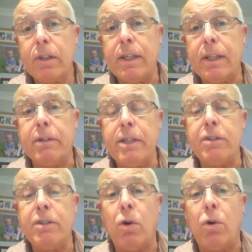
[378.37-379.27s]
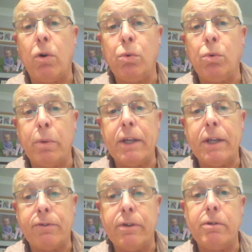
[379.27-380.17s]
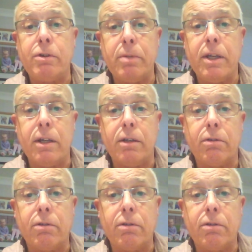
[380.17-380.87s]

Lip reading: Now, he's got all the way through to being